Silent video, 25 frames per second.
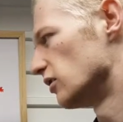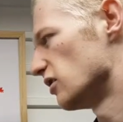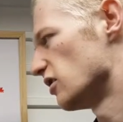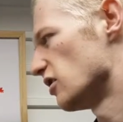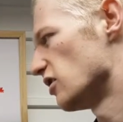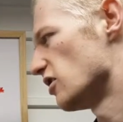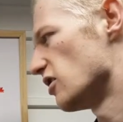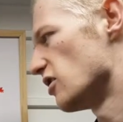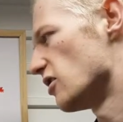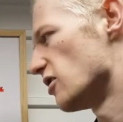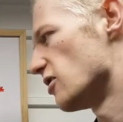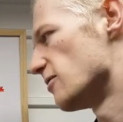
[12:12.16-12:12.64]

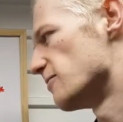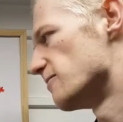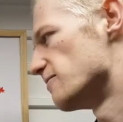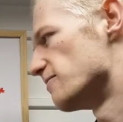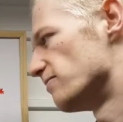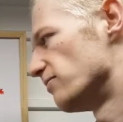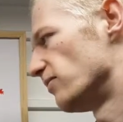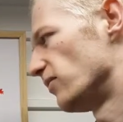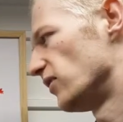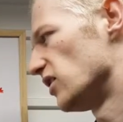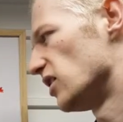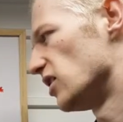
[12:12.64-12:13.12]

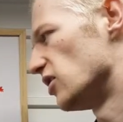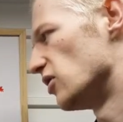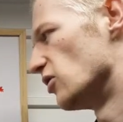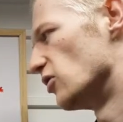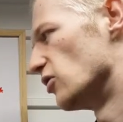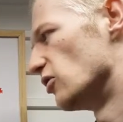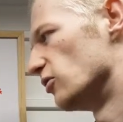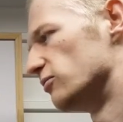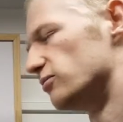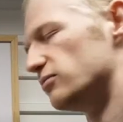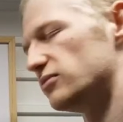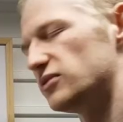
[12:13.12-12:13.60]
um, you
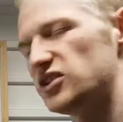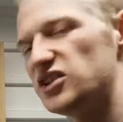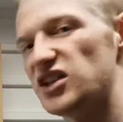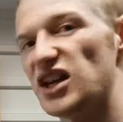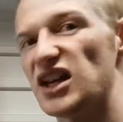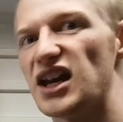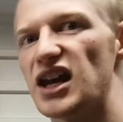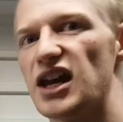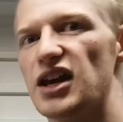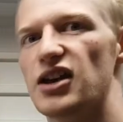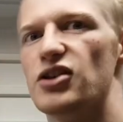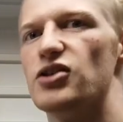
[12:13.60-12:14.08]
know,
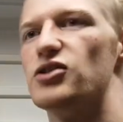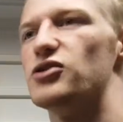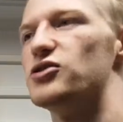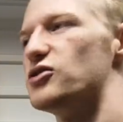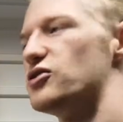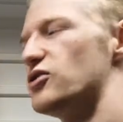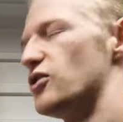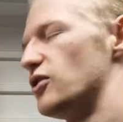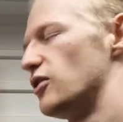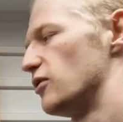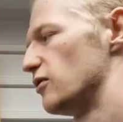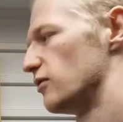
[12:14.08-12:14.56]

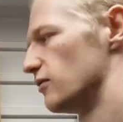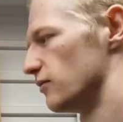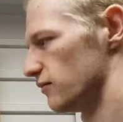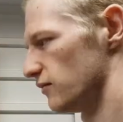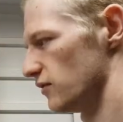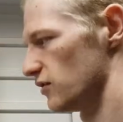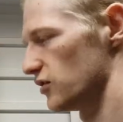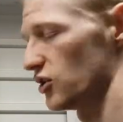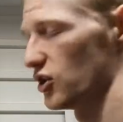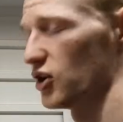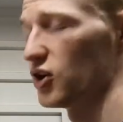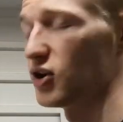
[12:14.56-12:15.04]
stickiness to
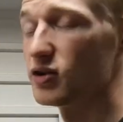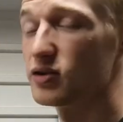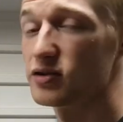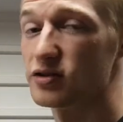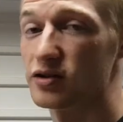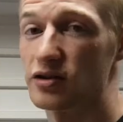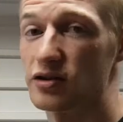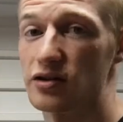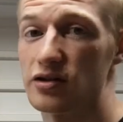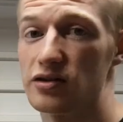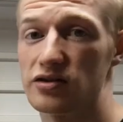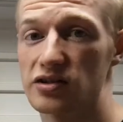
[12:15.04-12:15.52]
for dirt
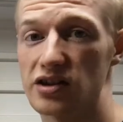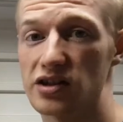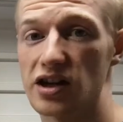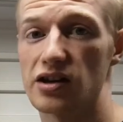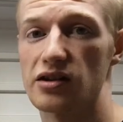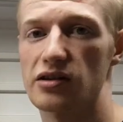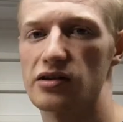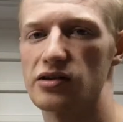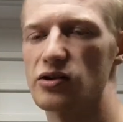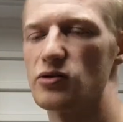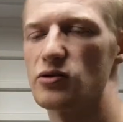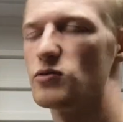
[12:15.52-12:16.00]
to
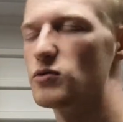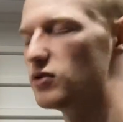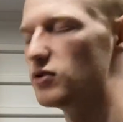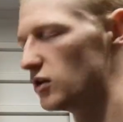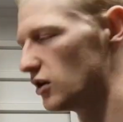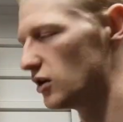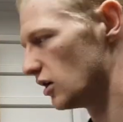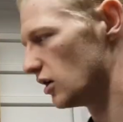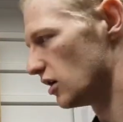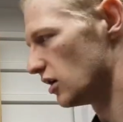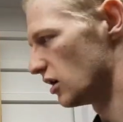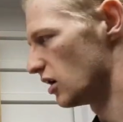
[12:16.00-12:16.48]
stick to,
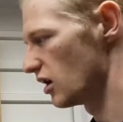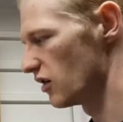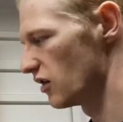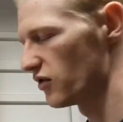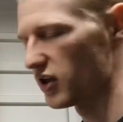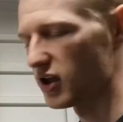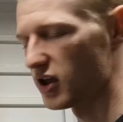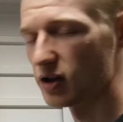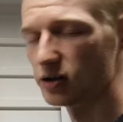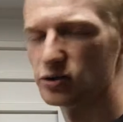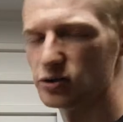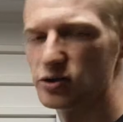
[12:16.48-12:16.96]

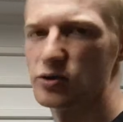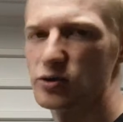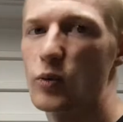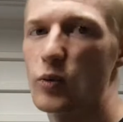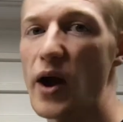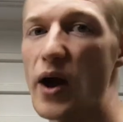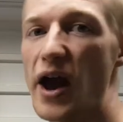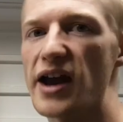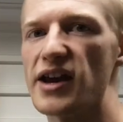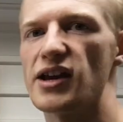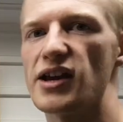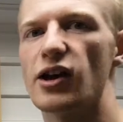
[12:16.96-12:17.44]
and it'll just
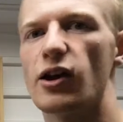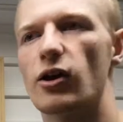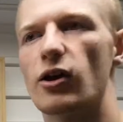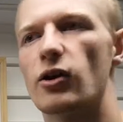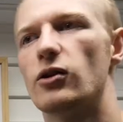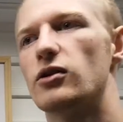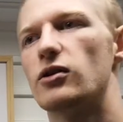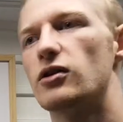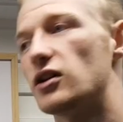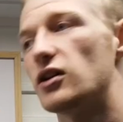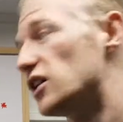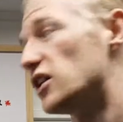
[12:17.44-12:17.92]
wear your
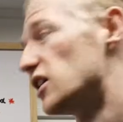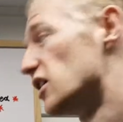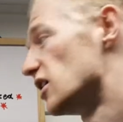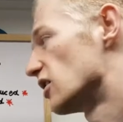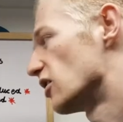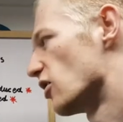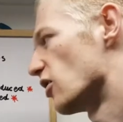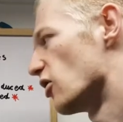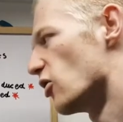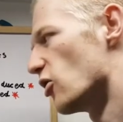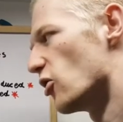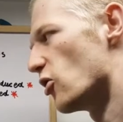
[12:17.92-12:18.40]
clear
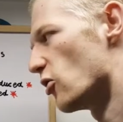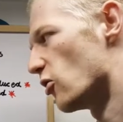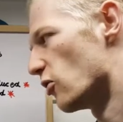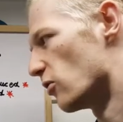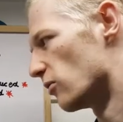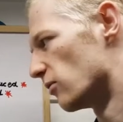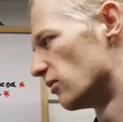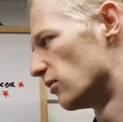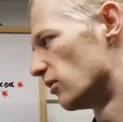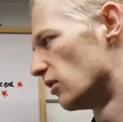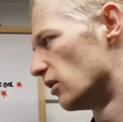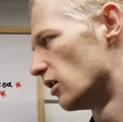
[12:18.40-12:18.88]
coat
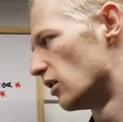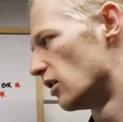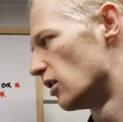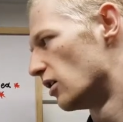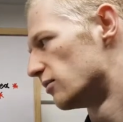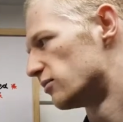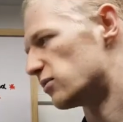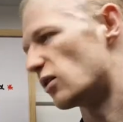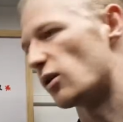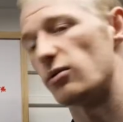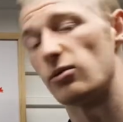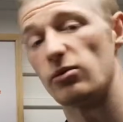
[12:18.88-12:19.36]

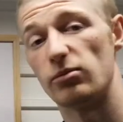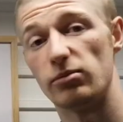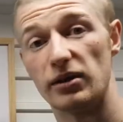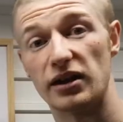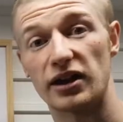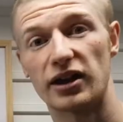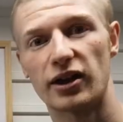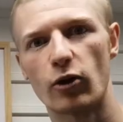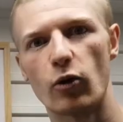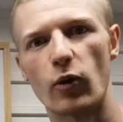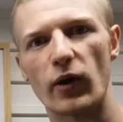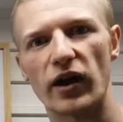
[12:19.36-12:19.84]
probably
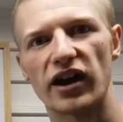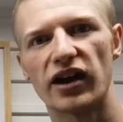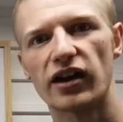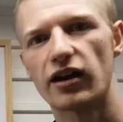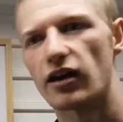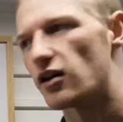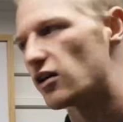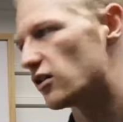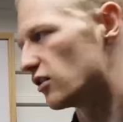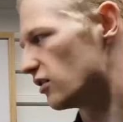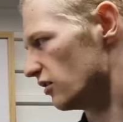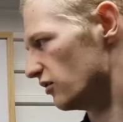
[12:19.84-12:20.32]

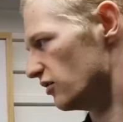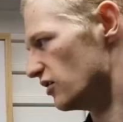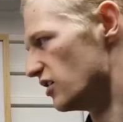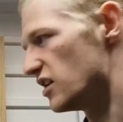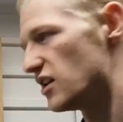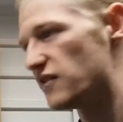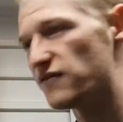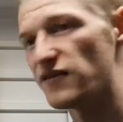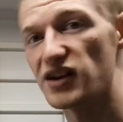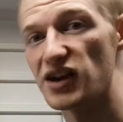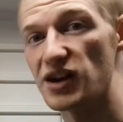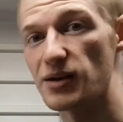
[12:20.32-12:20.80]
quicker than
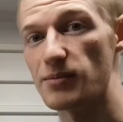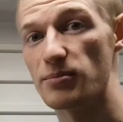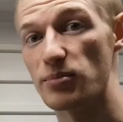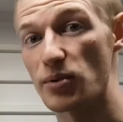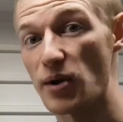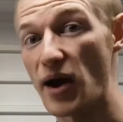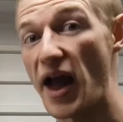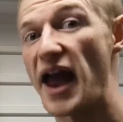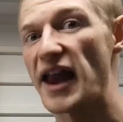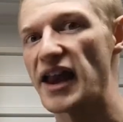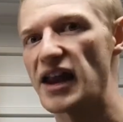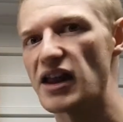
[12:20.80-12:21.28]
if you didn't
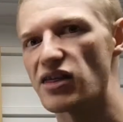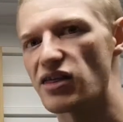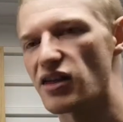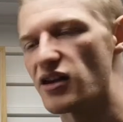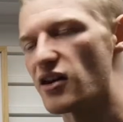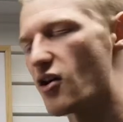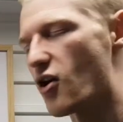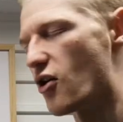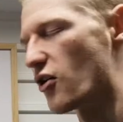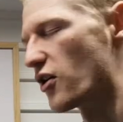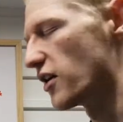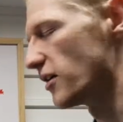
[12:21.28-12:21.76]
put
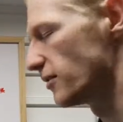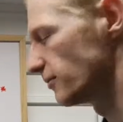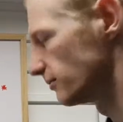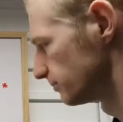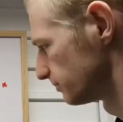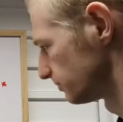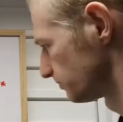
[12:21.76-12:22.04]
anything on it.